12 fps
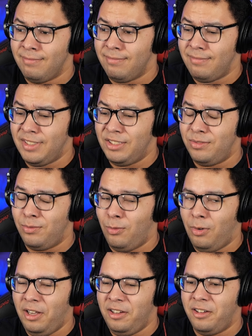This
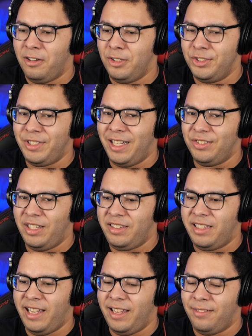one girl sounds like
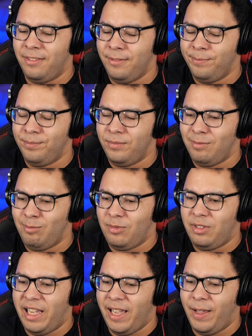that
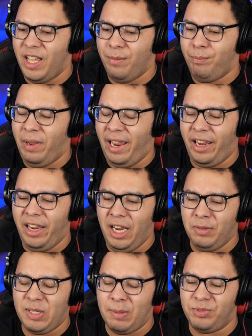Band
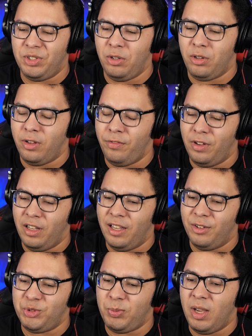Geeks episode of
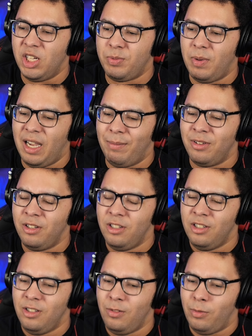SpongeBob,
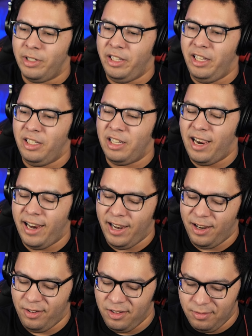where the
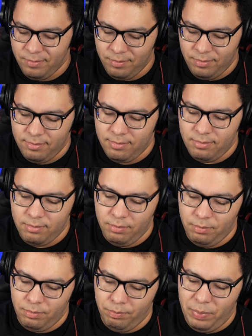entire
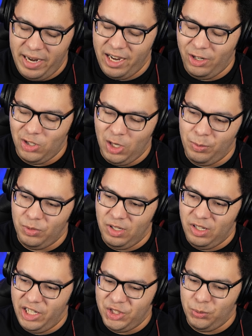band group
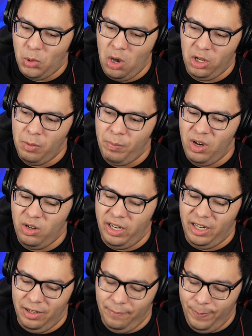exploded the
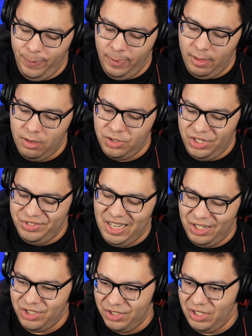building. She
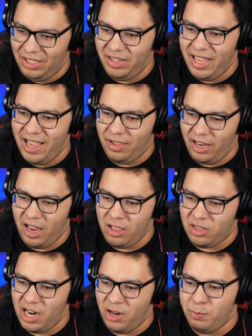sounds just like that, like an
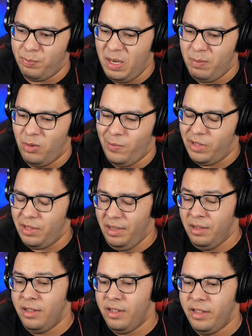entire group of people with
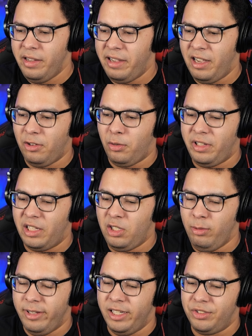how annoying that
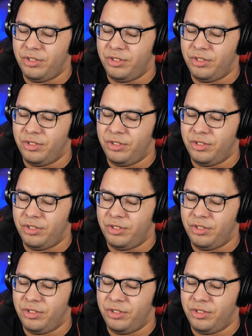tuba is.